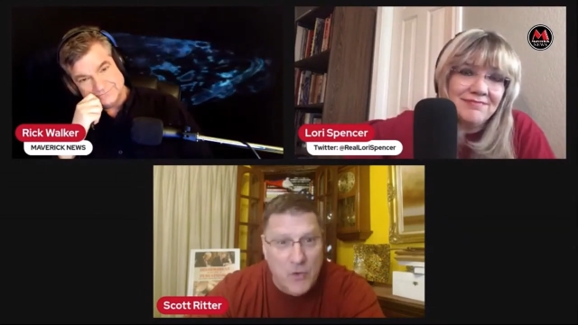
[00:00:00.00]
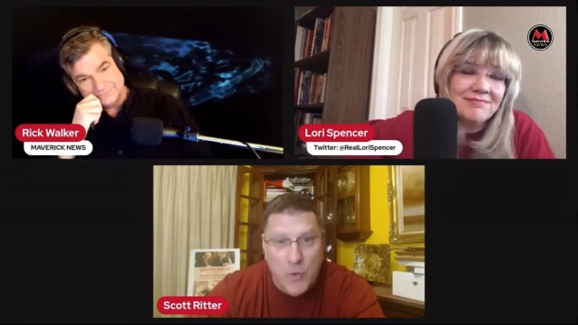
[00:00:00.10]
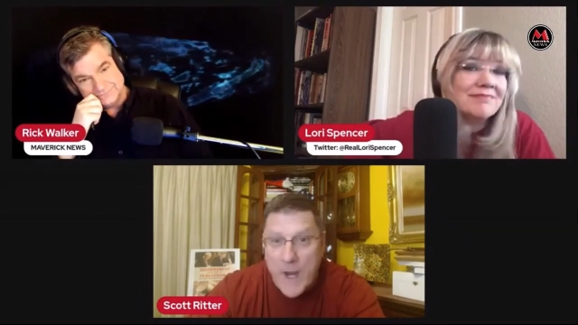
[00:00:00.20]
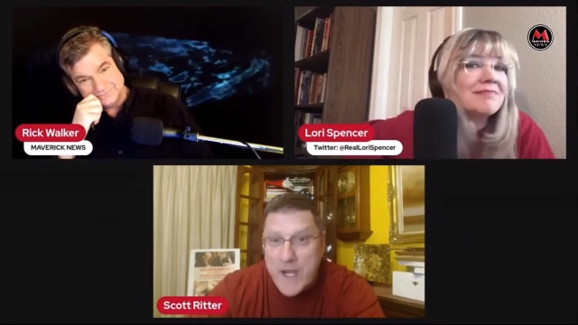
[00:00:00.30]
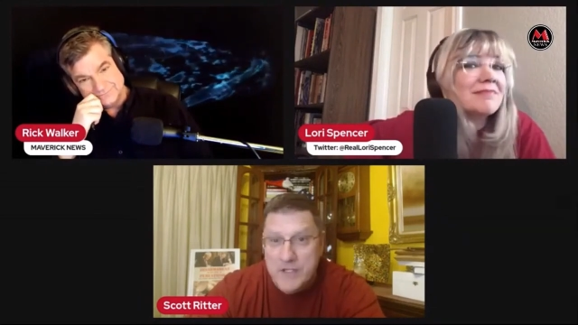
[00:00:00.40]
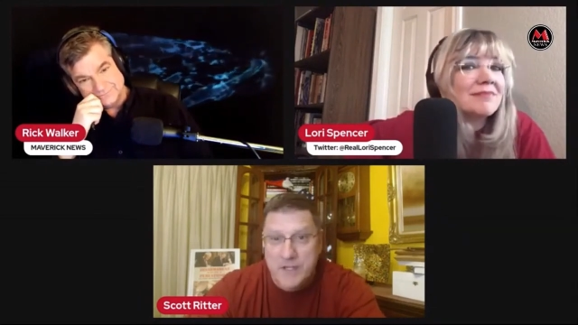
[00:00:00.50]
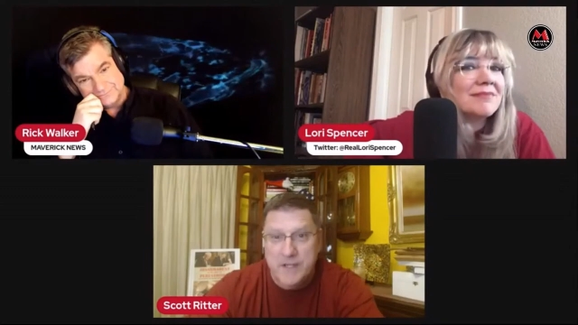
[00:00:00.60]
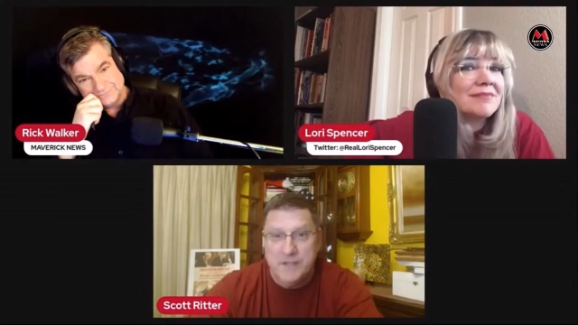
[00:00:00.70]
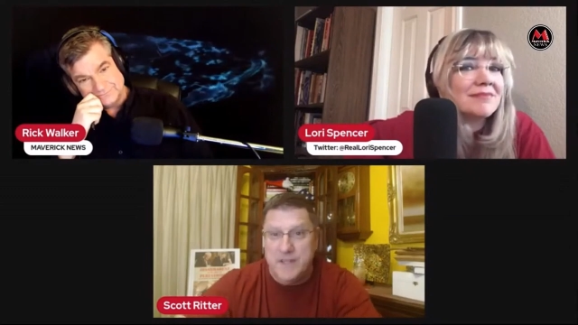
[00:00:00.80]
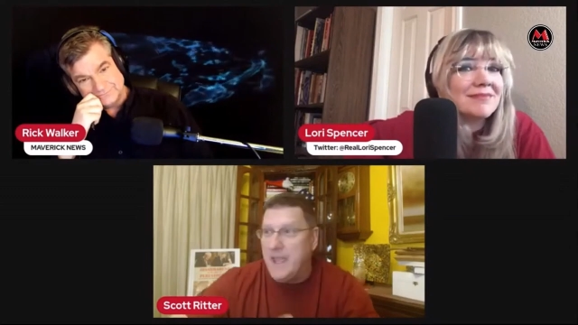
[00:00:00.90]

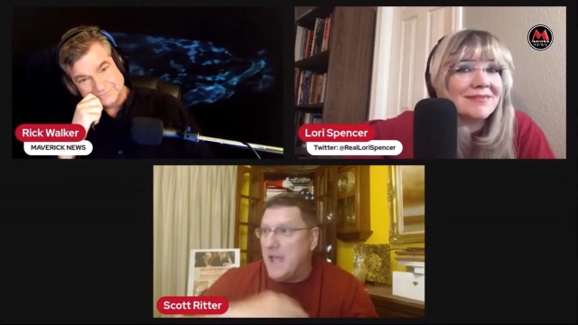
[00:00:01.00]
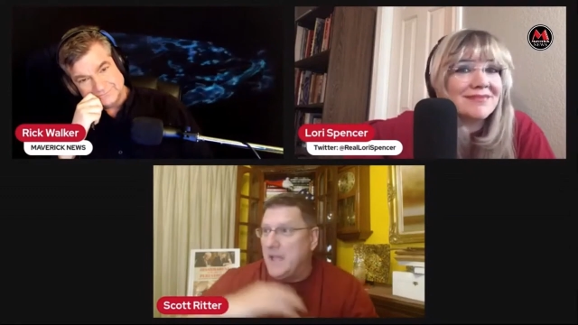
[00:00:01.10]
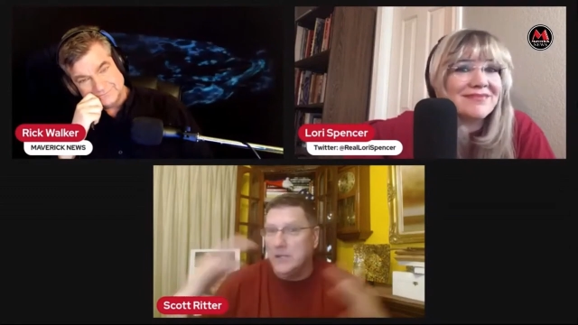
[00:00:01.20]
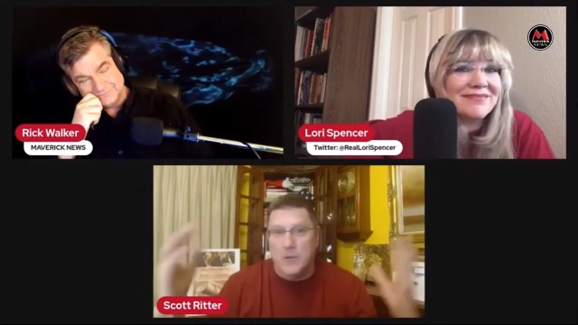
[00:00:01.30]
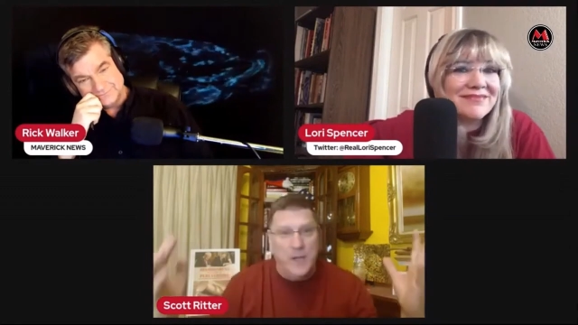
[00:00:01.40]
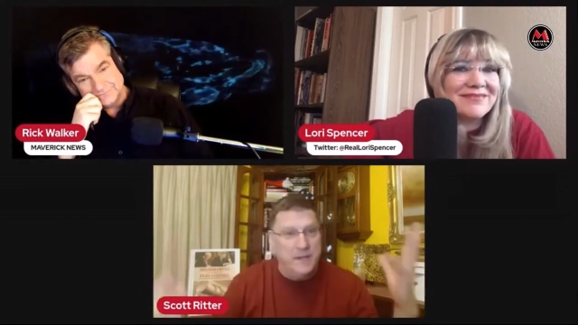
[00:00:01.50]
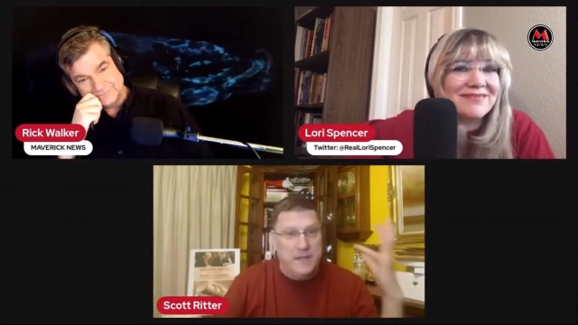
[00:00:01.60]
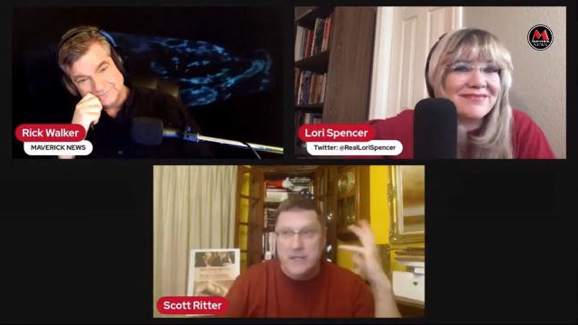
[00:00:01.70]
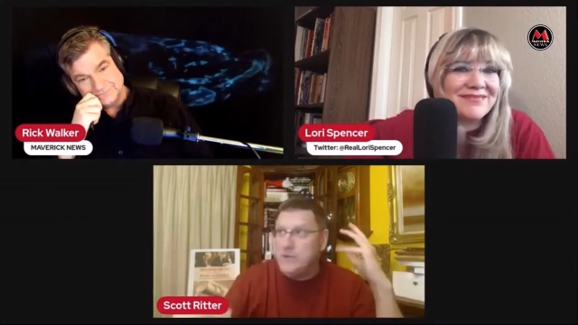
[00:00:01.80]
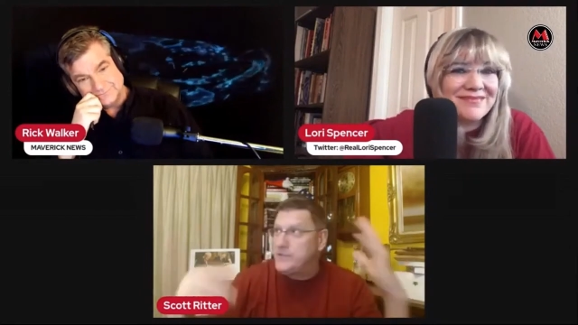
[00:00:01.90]
Speaker 1: loquacious and
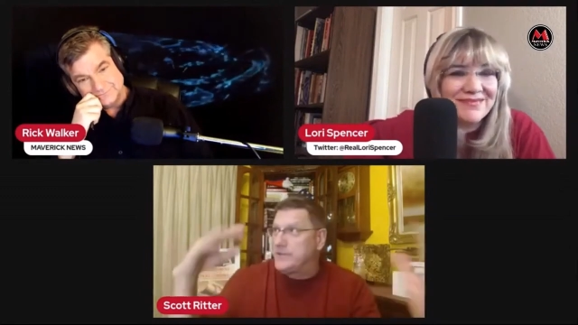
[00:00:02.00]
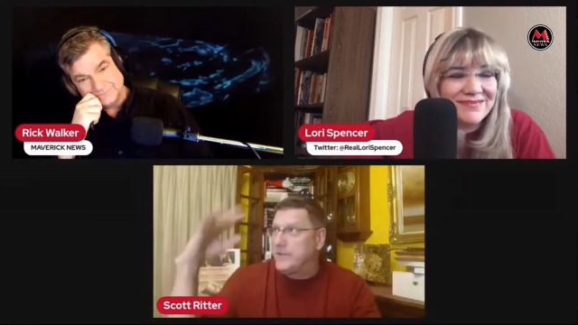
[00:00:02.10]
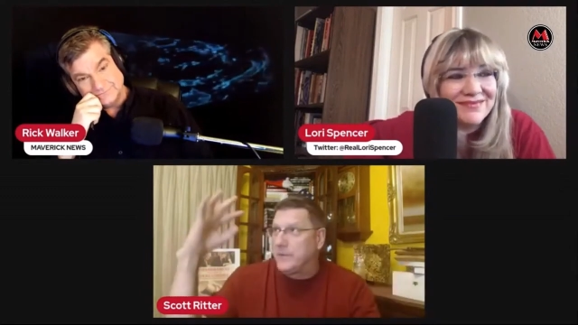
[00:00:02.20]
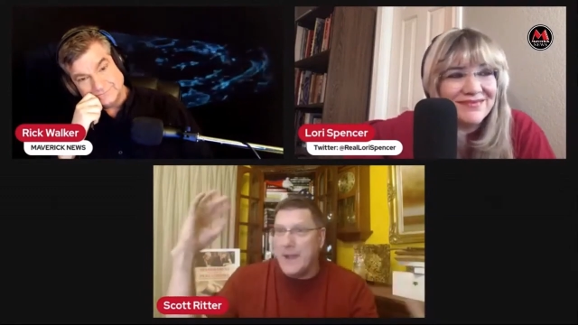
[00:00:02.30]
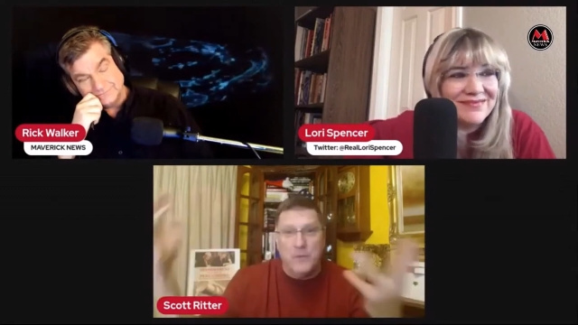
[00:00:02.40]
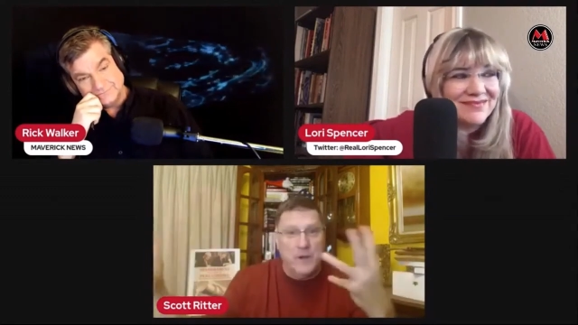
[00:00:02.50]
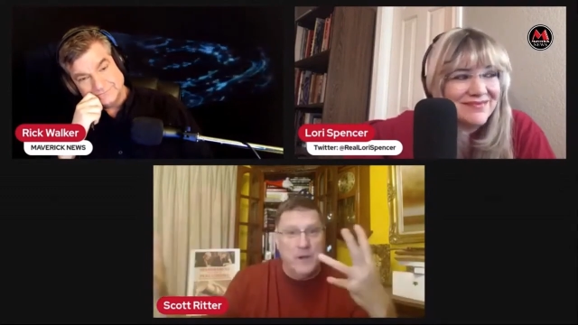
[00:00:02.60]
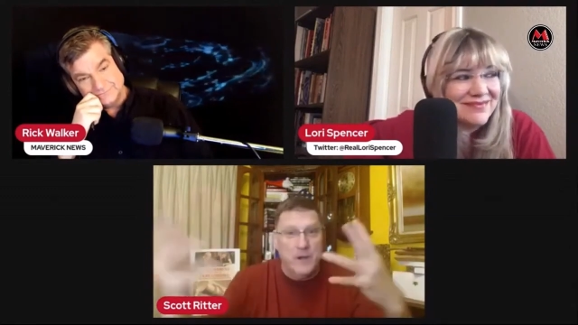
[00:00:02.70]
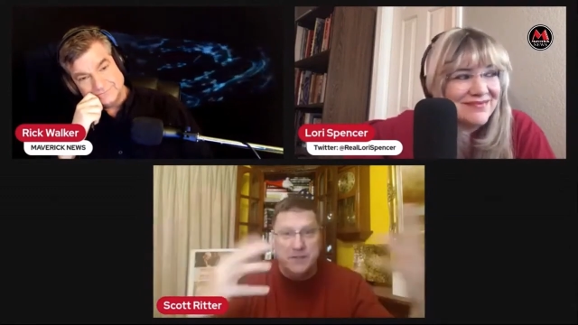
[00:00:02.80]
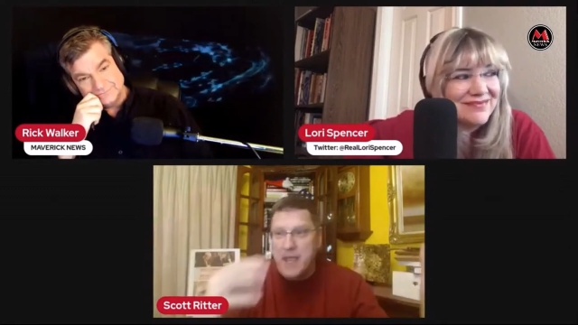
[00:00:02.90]
eloquent, and he uses the right
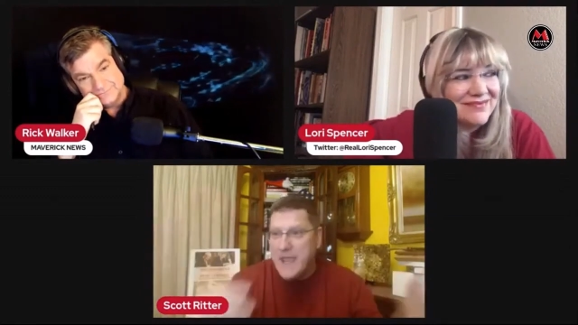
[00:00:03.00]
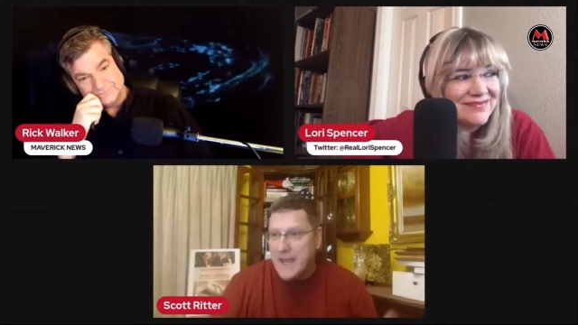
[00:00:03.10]
words.